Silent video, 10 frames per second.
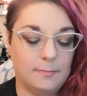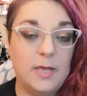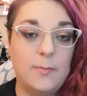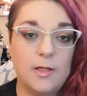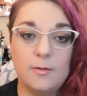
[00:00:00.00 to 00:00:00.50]

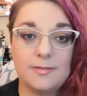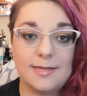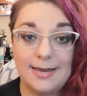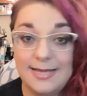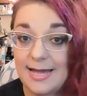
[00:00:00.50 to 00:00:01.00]
people
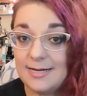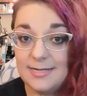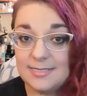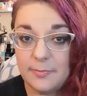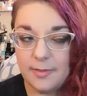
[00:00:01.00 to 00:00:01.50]
with any kind of
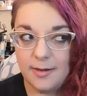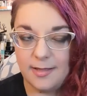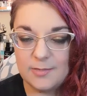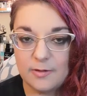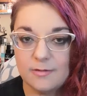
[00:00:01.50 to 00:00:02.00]

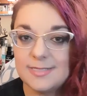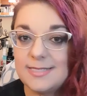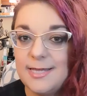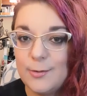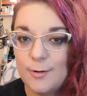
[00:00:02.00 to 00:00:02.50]
disabilities, whether
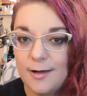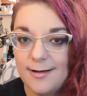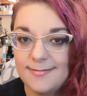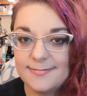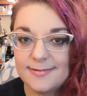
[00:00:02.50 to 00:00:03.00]
seen or
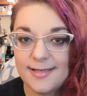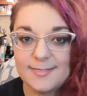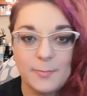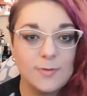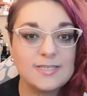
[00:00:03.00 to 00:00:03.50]
not,
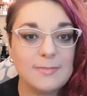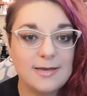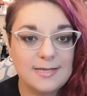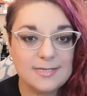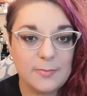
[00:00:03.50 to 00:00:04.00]
because most of
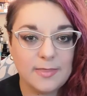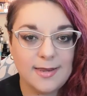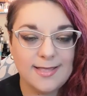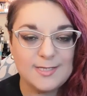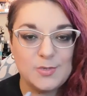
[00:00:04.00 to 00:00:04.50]
my
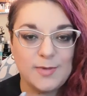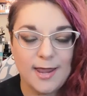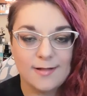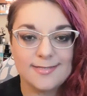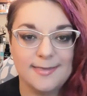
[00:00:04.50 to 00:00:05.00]
disabilities, you
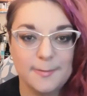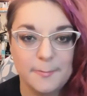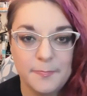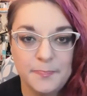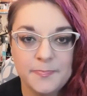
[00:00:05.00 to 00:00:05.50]
cannot see them.